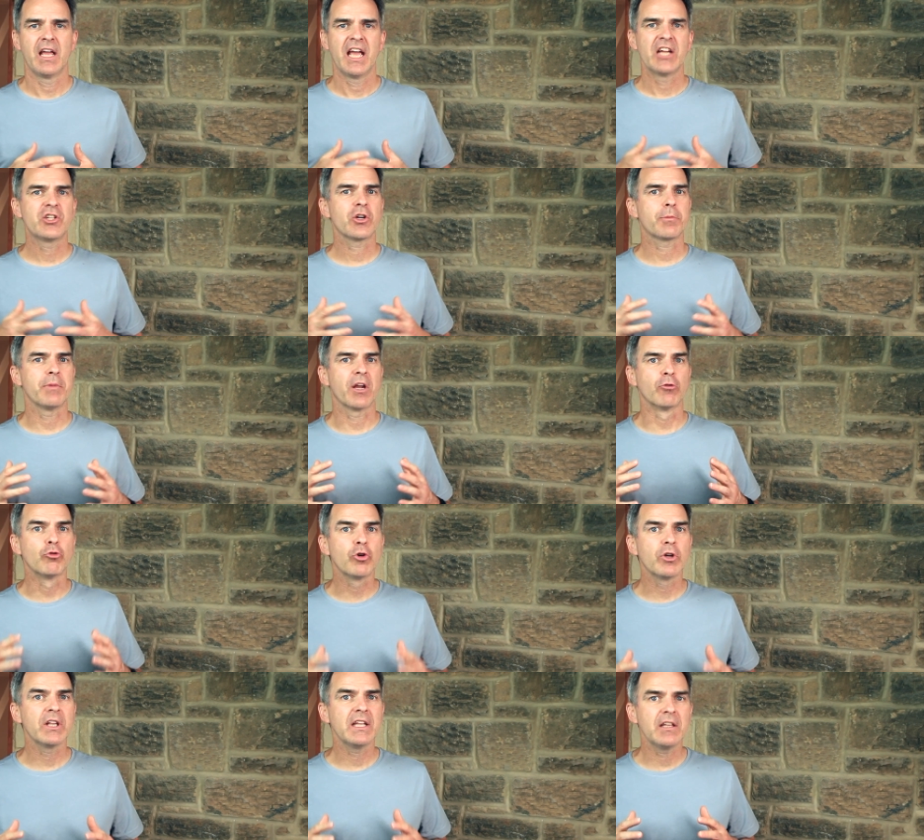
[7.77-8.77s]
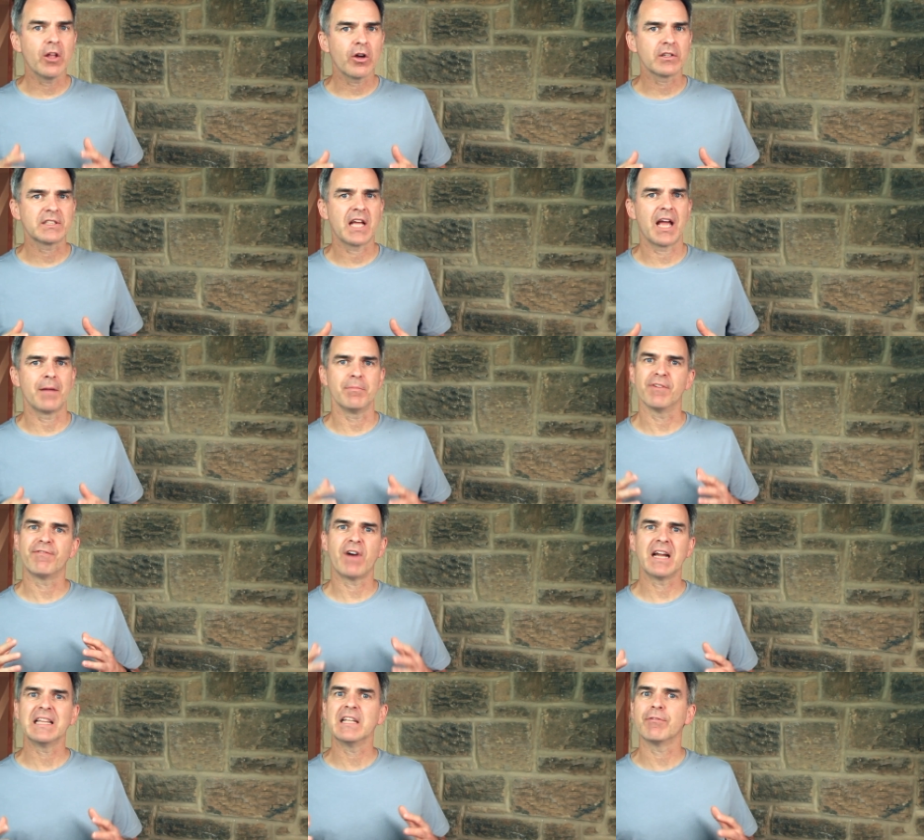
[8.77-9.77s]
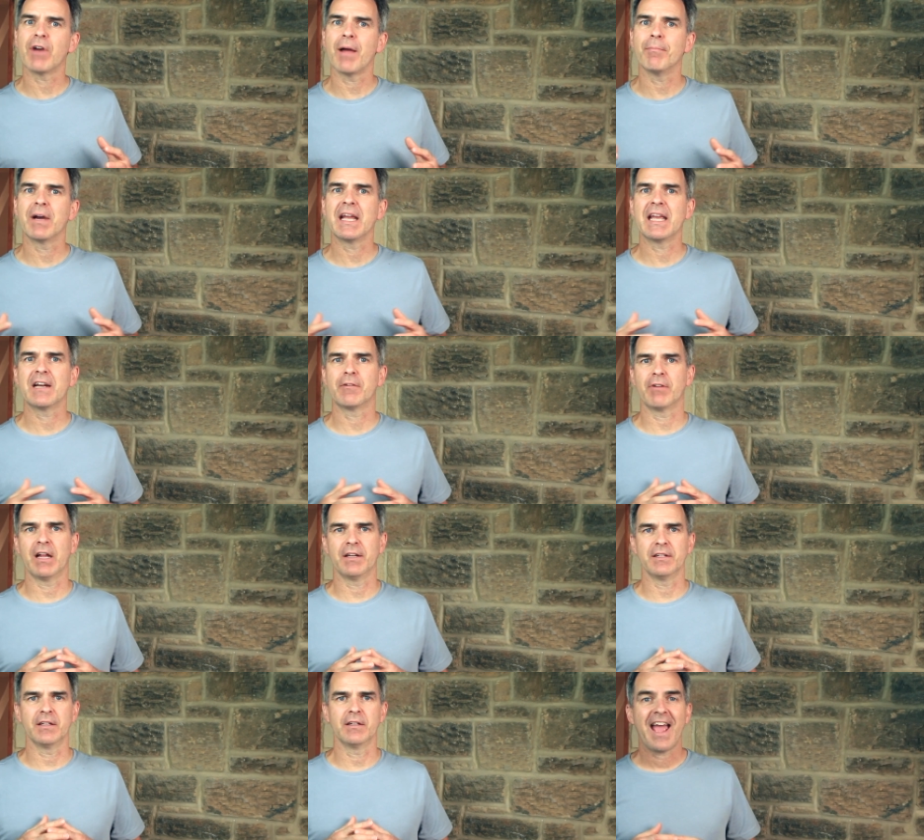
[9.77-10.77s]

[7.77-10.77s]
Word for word: It took me a really long time to finally wrap my head around it.